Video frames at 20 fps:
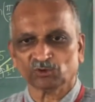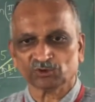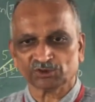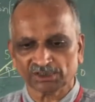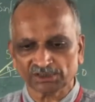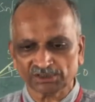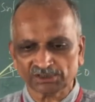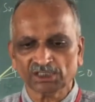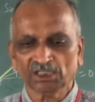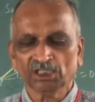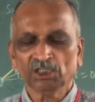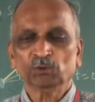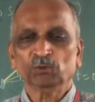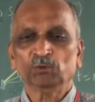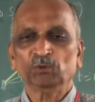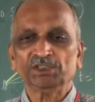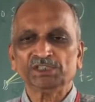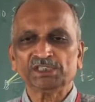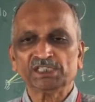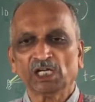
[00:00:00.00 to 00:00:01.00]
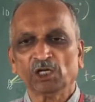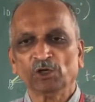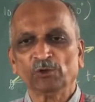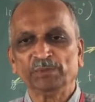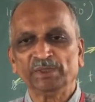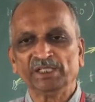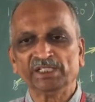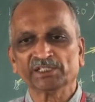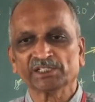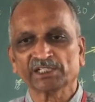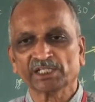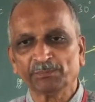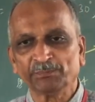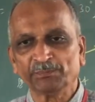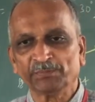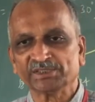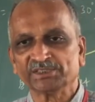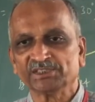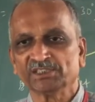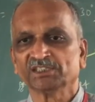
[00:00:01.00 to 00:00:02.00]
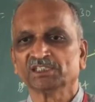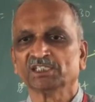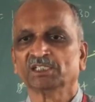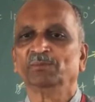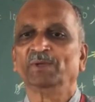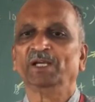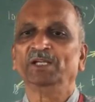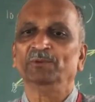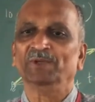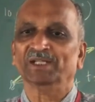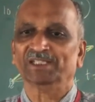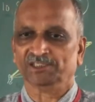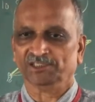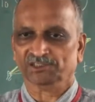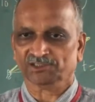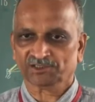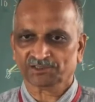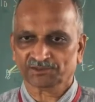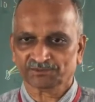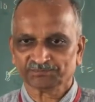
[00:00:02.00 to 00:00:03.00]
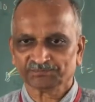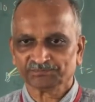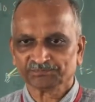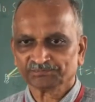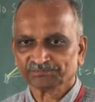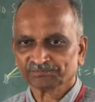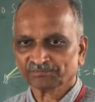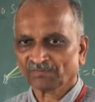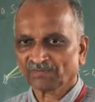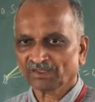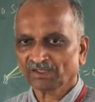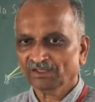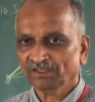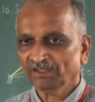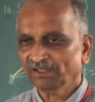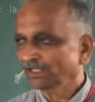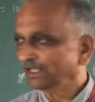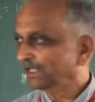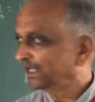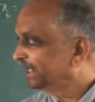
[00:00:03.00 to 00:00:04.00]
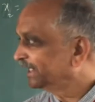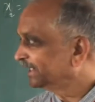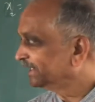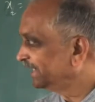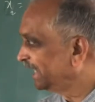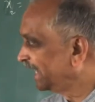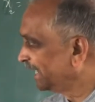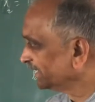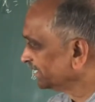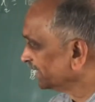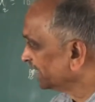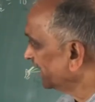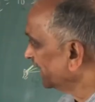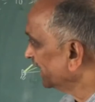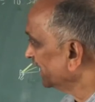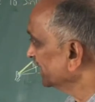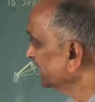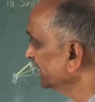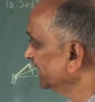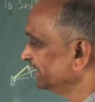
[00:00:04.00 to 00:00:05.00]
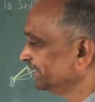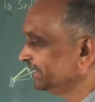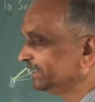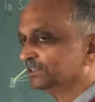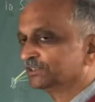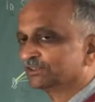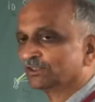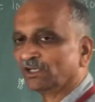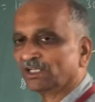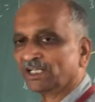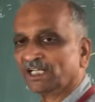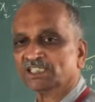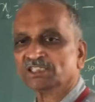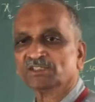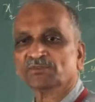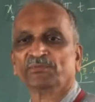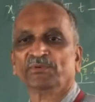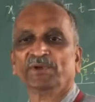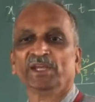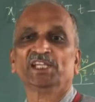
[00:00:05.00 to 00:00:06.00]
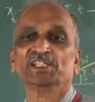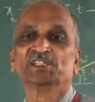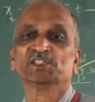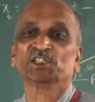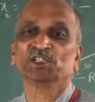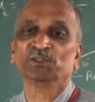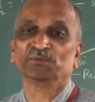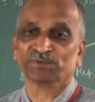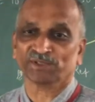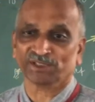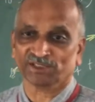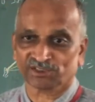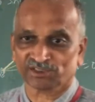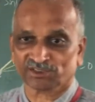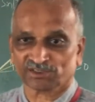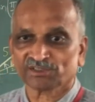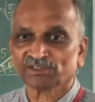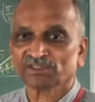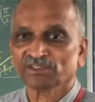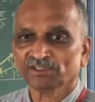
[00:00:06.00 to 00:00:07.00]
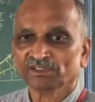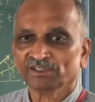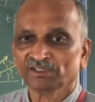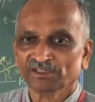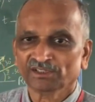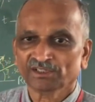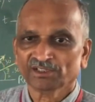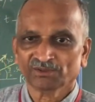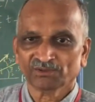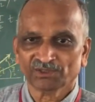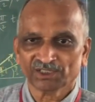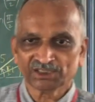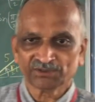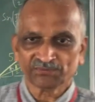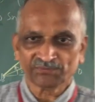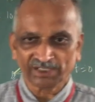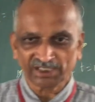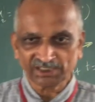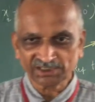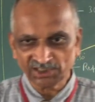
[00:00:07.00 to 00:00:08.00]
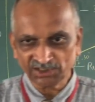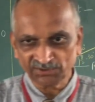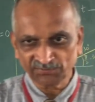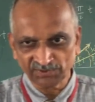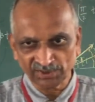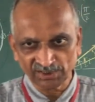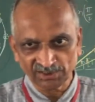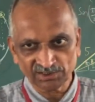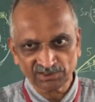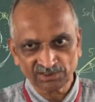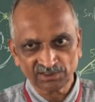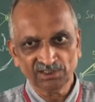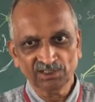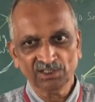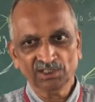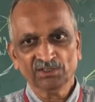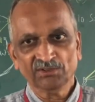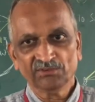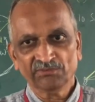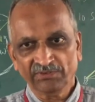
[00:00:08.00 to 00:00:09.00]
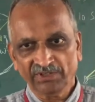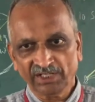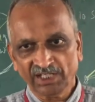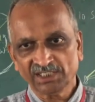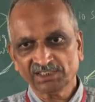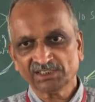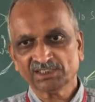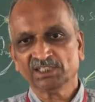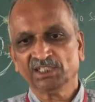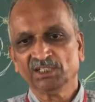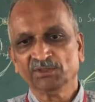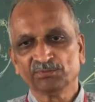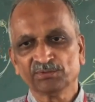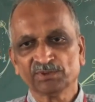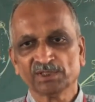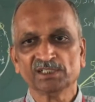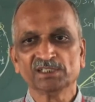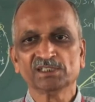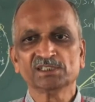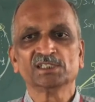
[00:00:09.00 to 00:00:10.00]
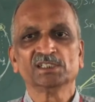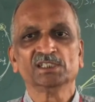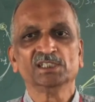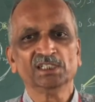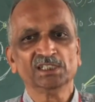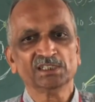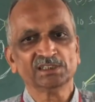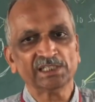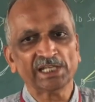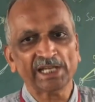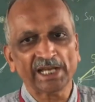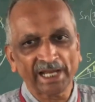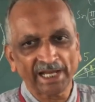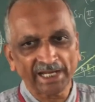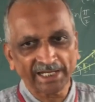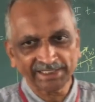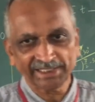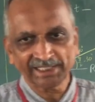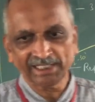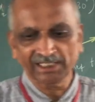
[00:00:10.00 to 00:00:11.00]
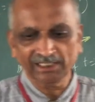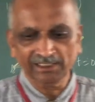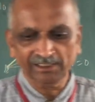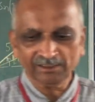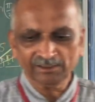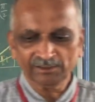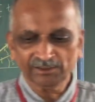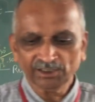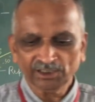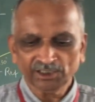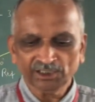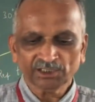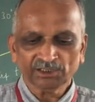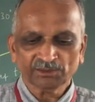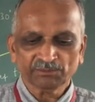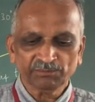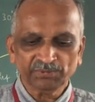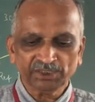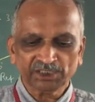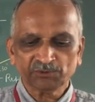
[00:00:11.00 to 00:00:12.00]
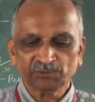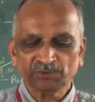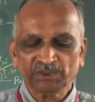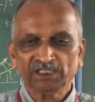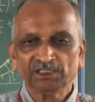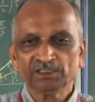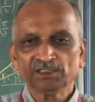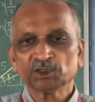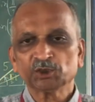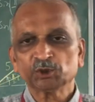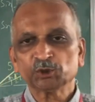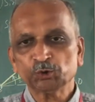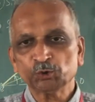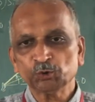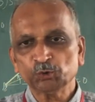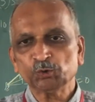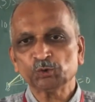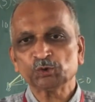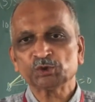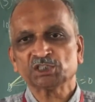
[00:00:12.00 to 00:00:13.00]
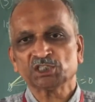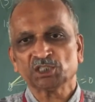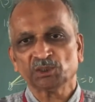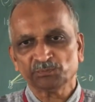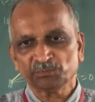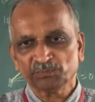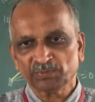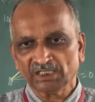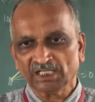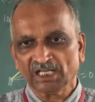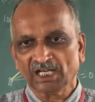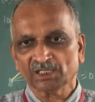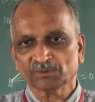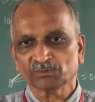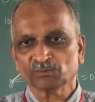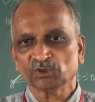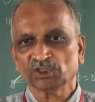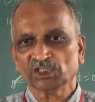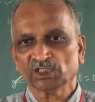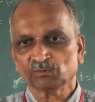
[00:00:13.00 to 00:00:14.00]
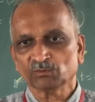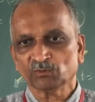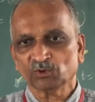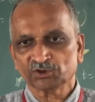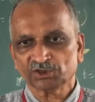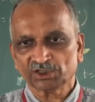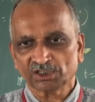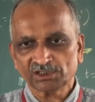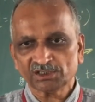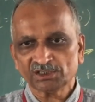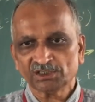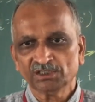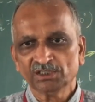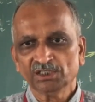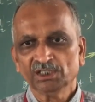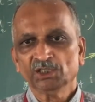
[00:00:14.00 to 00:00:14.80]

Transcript: motions which have been represented by vectors. And that angle is called as phase difference. What is phase difference? Phase difference is the angle between two simple harmonic motions